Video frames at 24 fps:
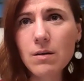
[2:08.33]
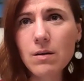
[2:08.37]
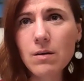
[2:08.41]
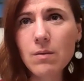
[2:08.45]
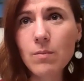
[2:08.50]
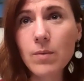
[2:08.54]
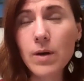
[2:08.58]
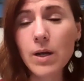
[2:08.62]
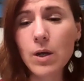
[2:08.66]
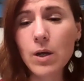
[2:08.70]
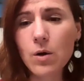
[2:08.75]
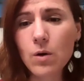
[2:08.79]

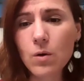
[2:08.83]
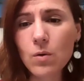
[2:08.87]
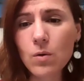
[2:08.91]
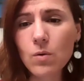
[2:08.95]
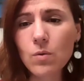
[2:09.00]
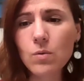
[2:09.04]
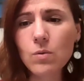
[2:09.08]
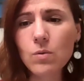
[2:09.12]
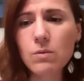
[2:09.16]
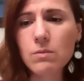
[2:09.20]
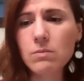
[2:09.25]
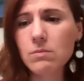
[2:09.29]
my
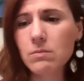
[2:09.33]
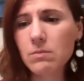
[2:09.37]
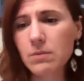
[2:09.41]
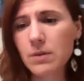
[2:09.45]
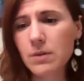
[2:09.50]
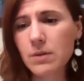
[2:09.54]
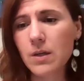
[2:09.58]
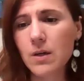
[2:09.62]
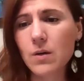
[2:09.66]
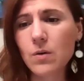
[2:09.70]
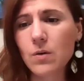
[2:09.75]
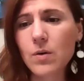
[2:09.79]
goal,
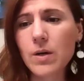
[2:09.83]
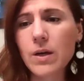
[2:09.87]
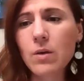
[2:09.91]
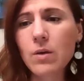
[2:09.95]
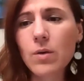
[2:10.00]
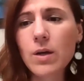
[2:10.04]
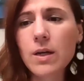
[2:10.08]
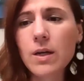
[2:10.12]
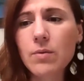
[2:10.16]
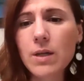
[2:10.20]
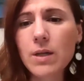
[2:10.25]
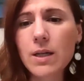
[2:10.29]
you know, I
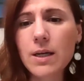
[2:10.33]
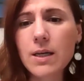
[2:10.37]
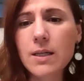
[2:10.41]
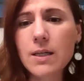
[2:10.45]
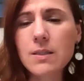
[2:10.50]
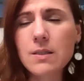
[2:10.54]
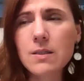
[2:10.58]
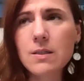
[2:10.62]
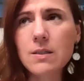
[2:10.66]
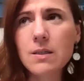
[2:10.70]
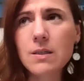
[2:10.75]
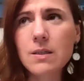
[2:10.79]
quickly
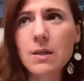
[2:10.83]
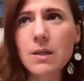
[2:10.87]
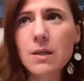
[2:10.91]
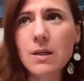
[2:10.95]
realized